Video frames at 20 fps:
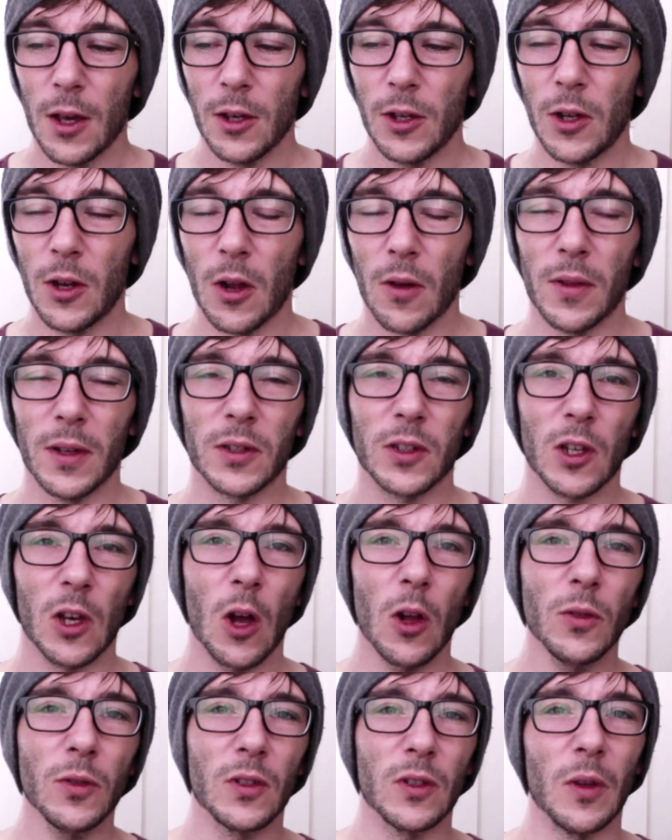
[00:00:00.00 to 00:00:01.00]
this
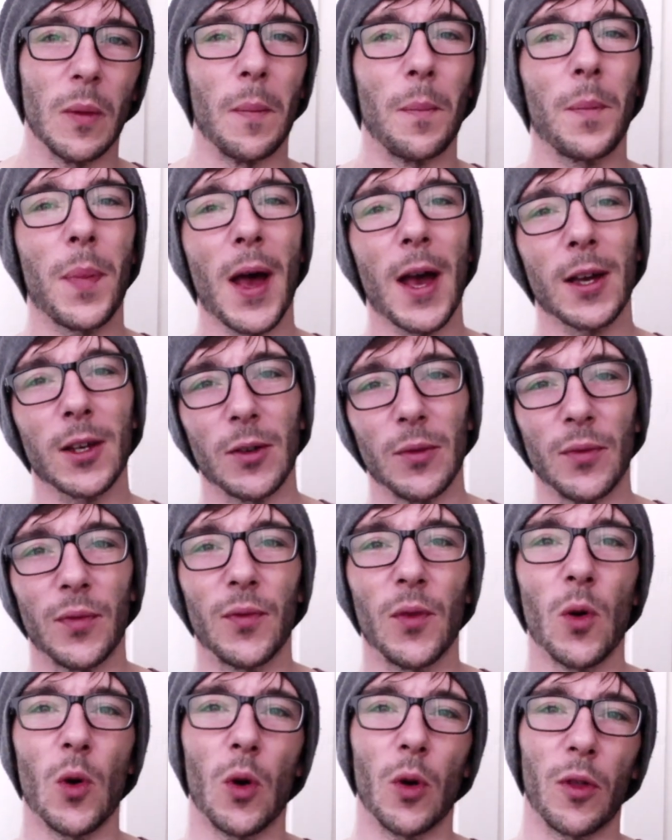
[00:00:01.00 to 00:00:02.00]
constant back and
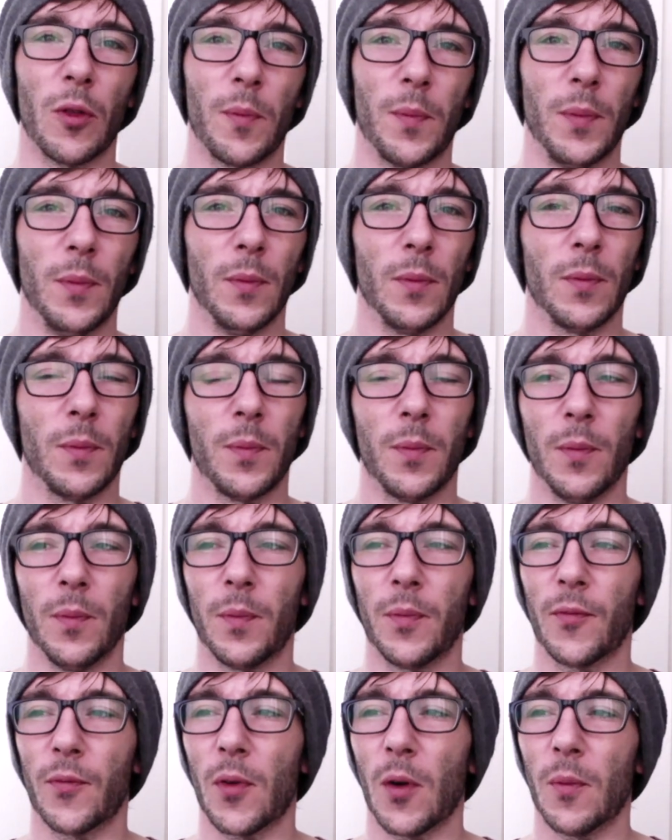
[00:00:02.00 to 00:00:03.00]
forth
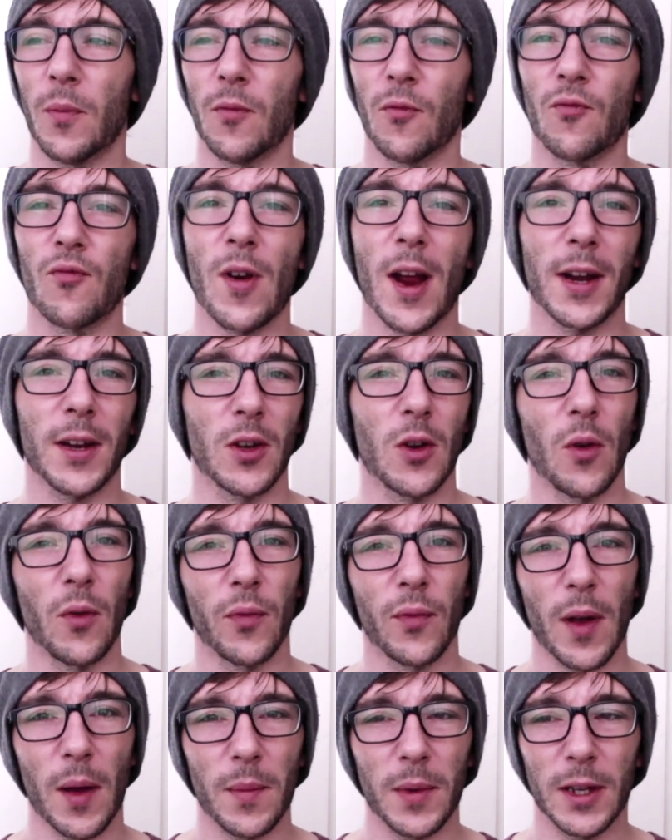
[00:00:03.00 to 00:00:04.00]
from radical
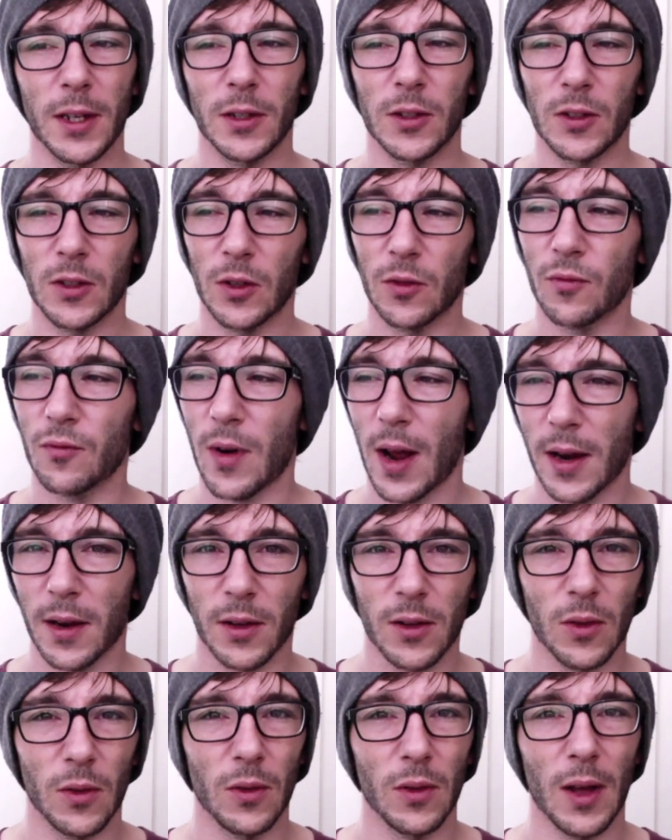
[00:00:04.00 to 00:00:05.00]
feminists to
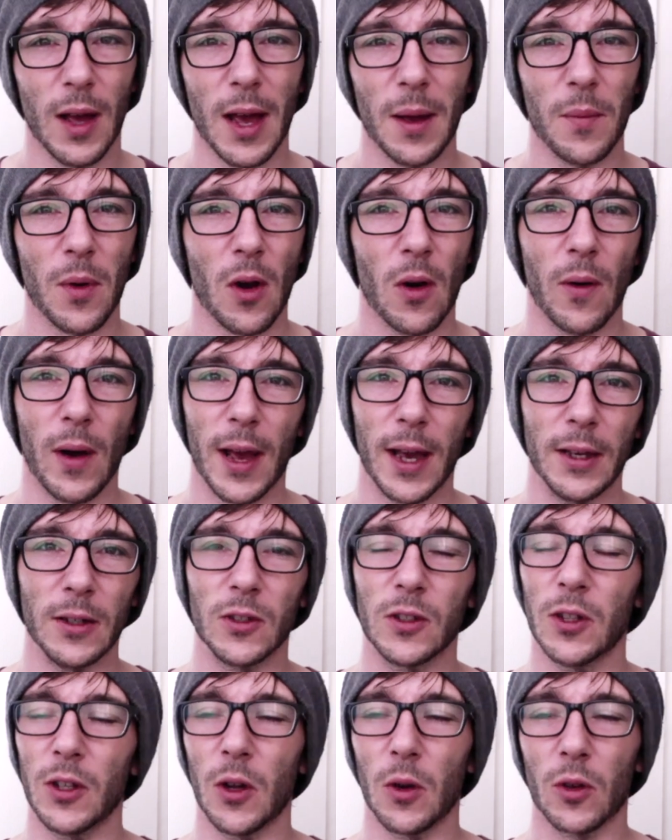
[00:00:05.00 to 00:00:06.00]
radical
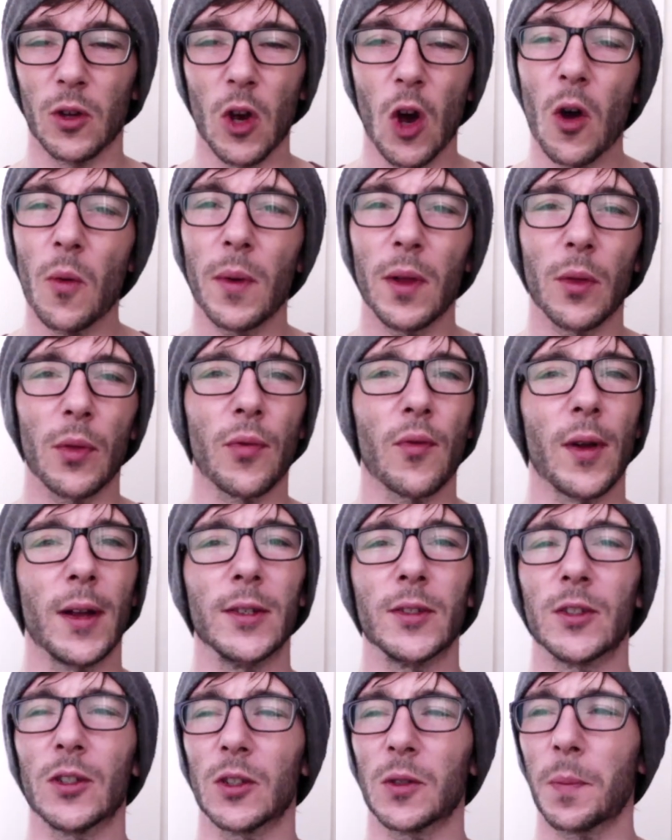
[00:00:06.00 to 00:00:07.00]
MRAs, comment
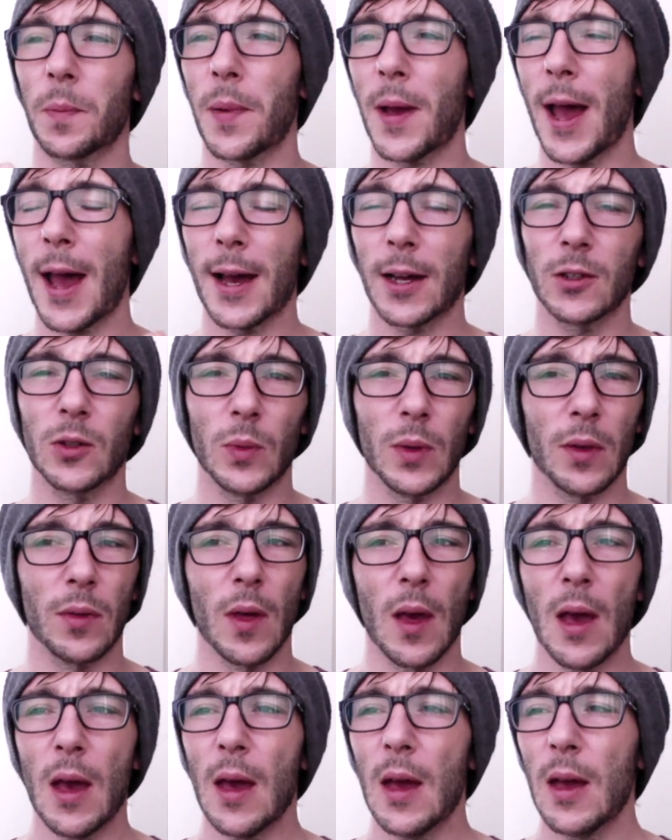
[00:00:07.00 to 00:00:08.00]
threads just packed with,
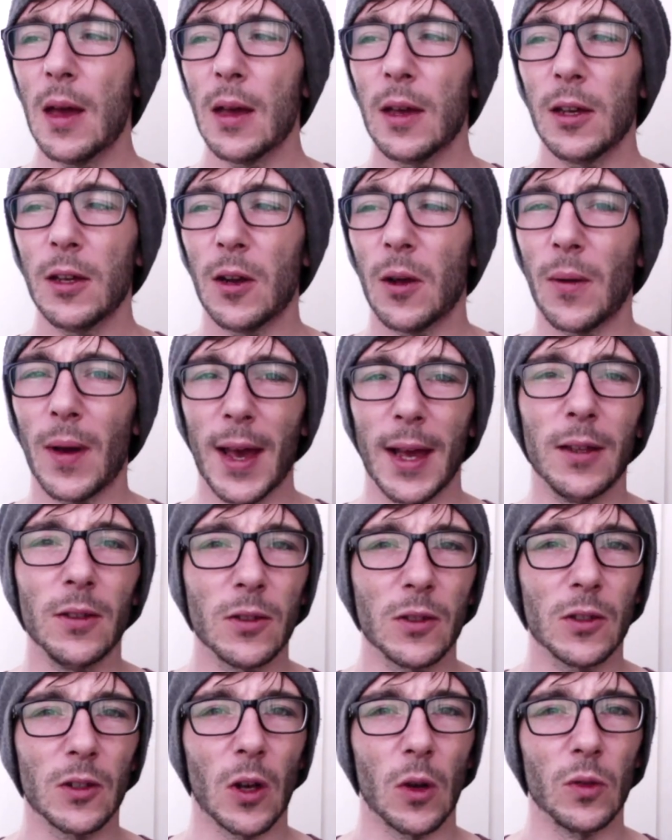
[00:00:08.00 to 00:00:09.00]

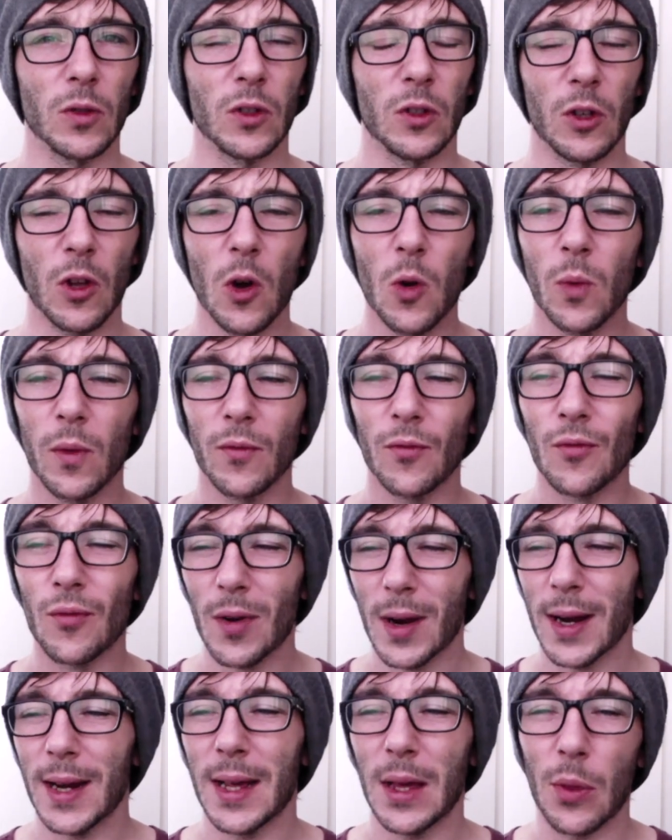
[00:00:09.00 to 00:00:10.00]
insults, no one
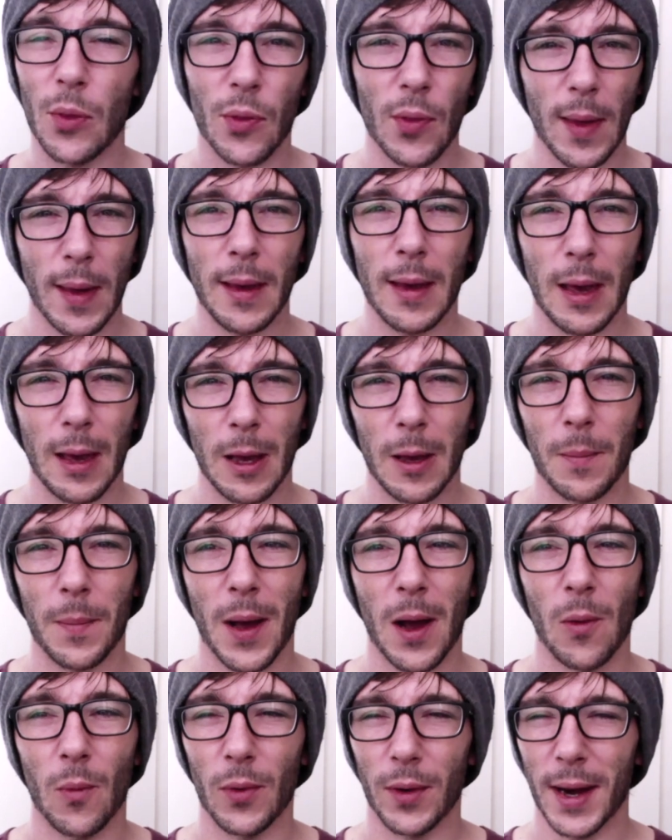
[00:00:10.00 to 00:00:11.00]
really thinking
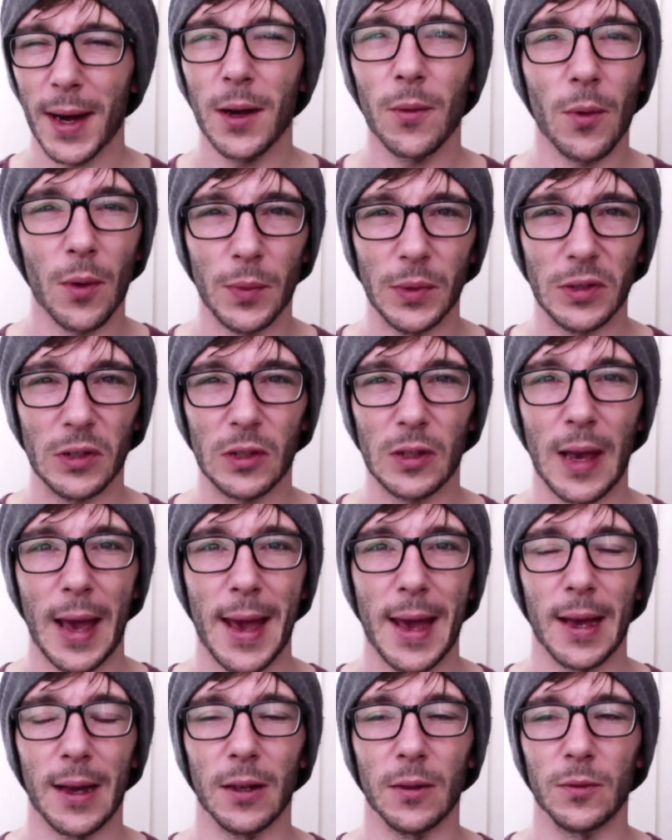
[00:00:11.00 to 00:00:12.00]
about what anyone was
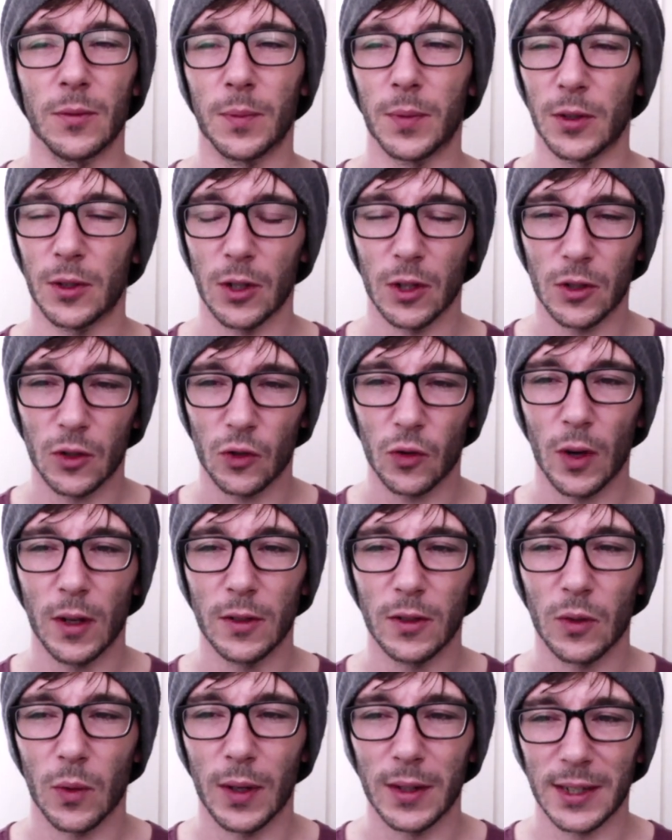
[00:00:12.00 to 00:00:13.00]
saying, but just trying
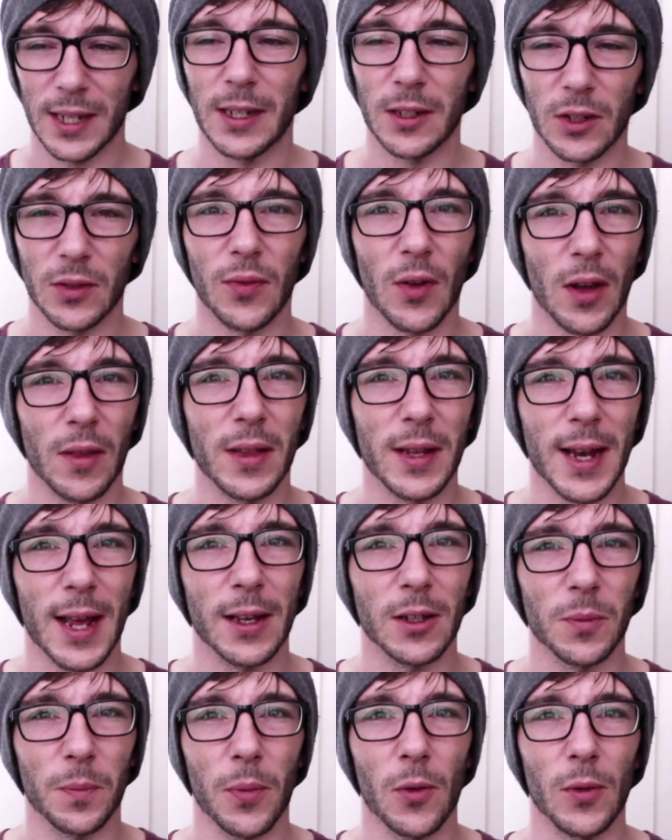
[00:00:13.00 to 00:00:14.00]
to identify the
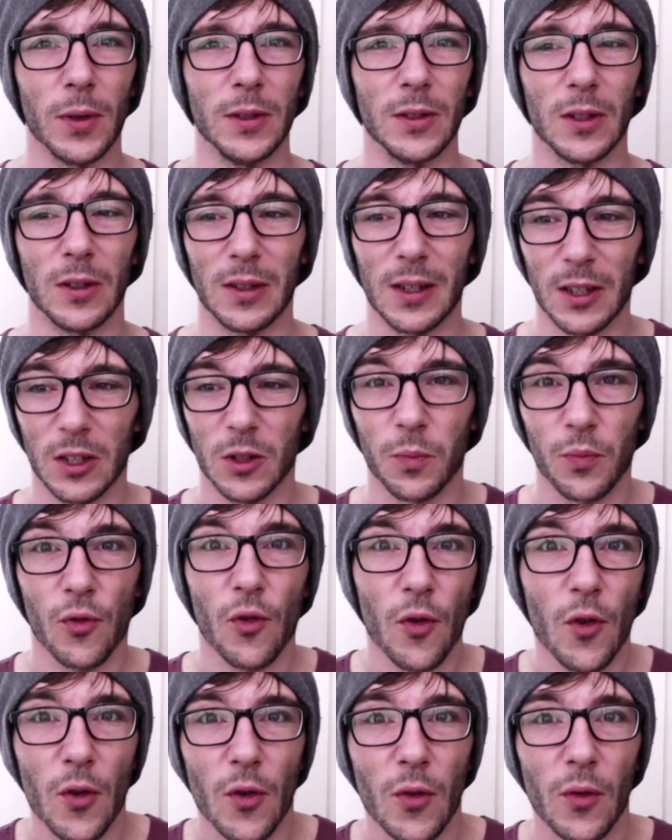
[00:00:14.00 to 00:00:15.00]
next point to
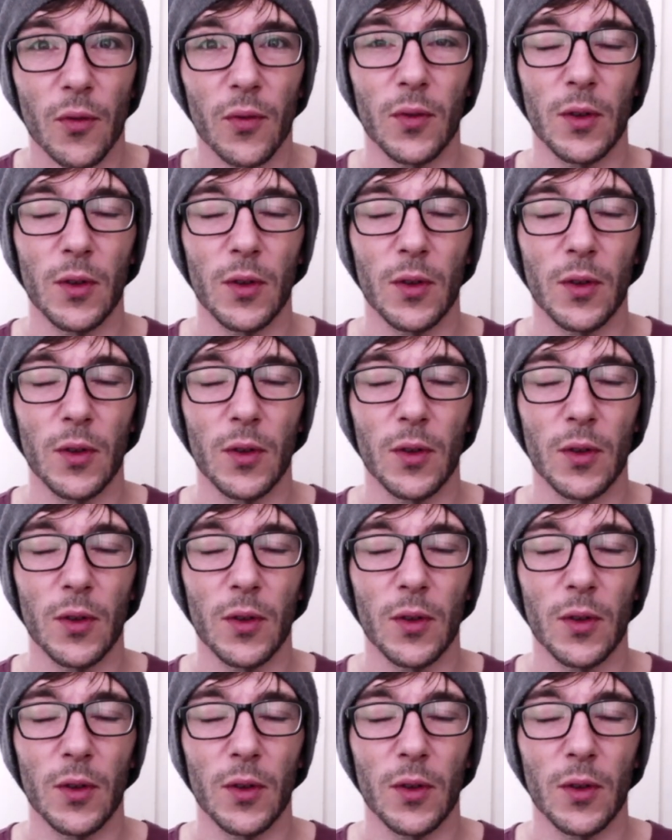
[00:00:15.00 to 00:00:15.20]
disprove,